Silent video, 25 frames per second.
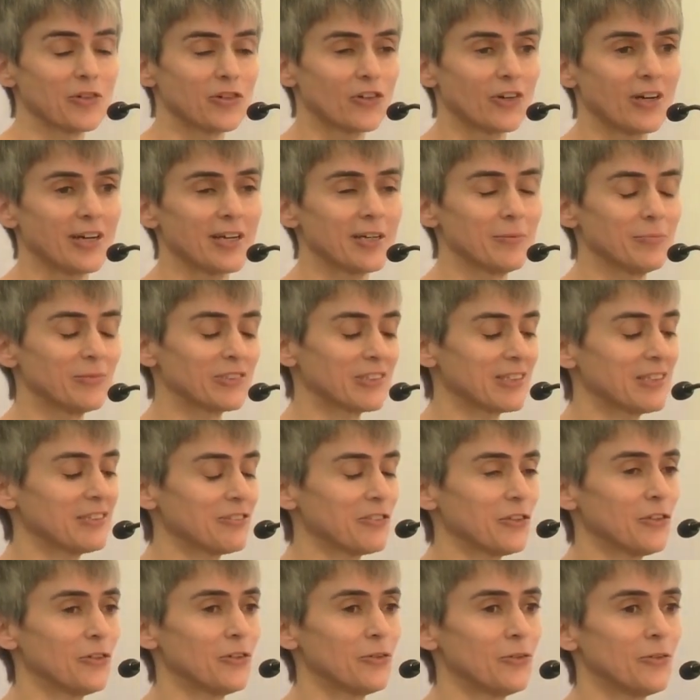triumphs
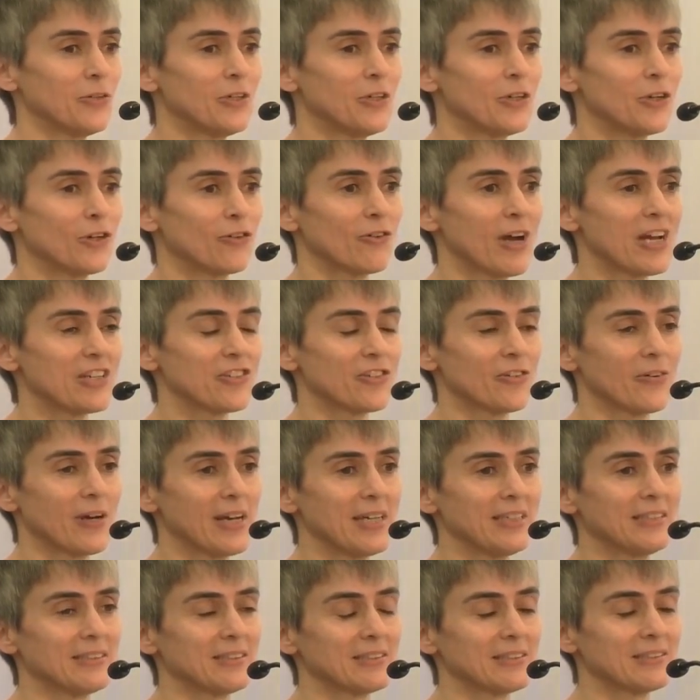as you
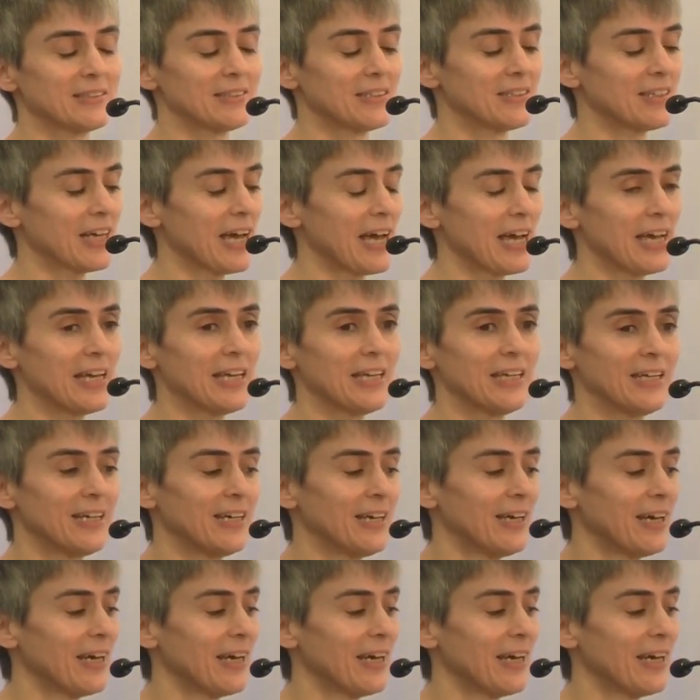graduate today.